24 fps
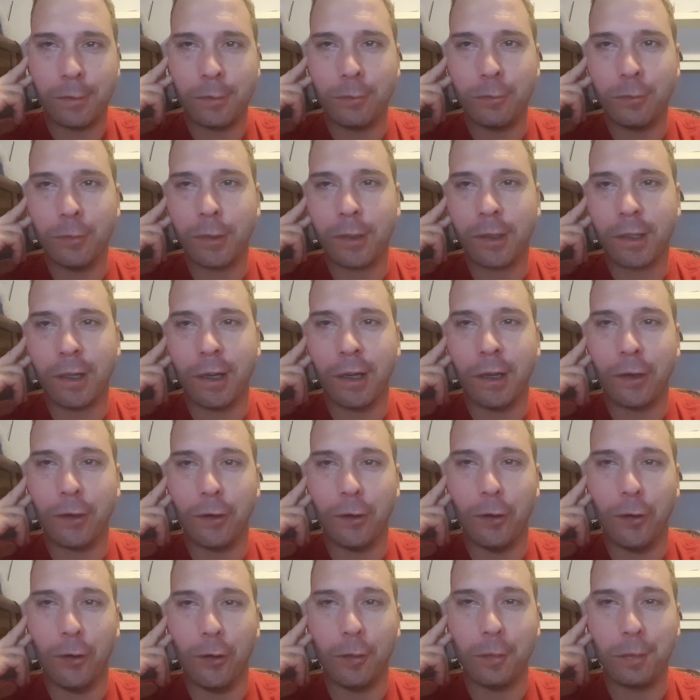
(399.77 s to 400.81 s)
one kind
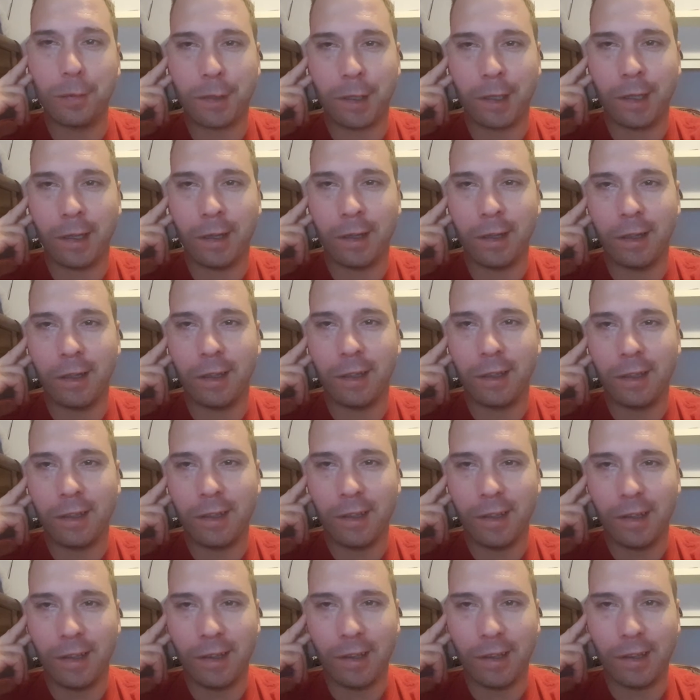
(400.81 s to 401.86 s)
of hopes that
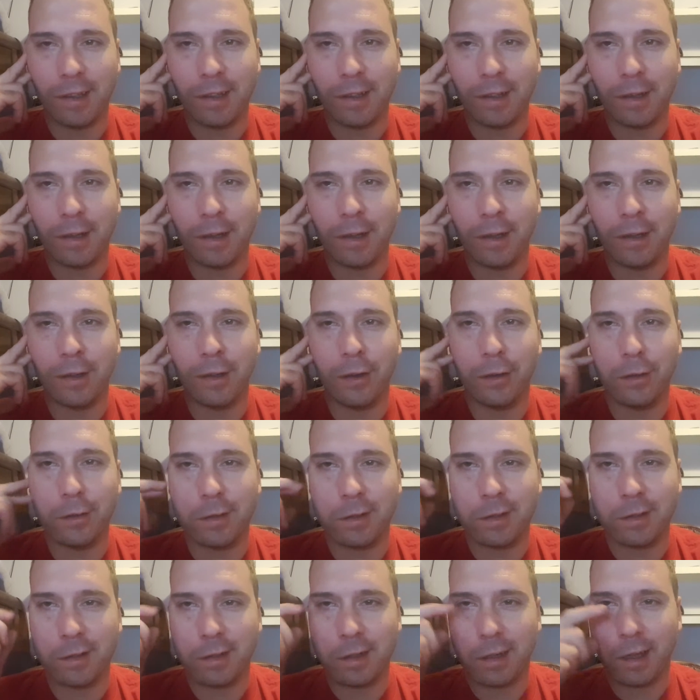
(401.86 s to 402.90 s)
I don't
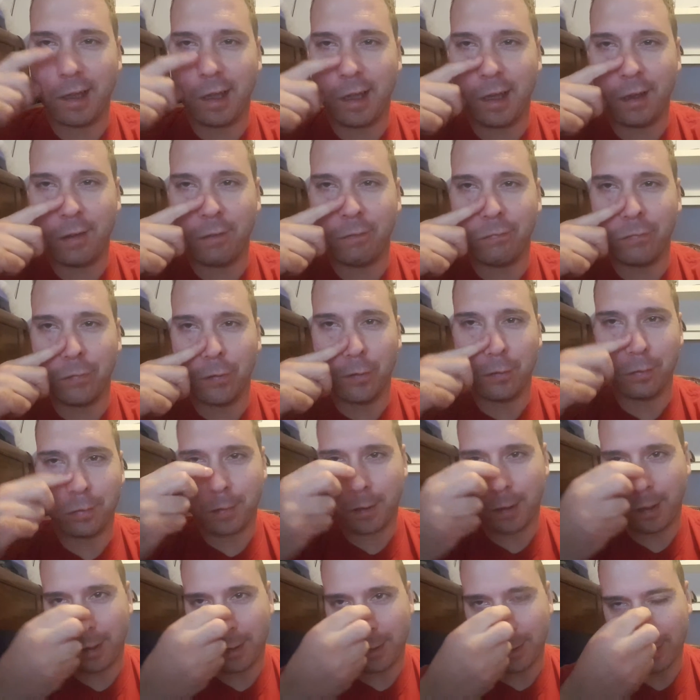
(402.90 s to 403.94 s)
have full
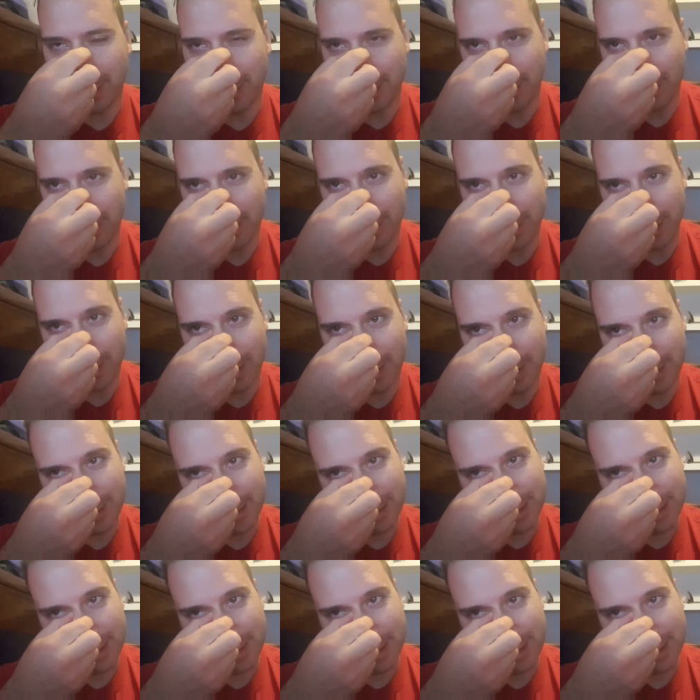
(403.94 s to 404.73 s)
paralysis. But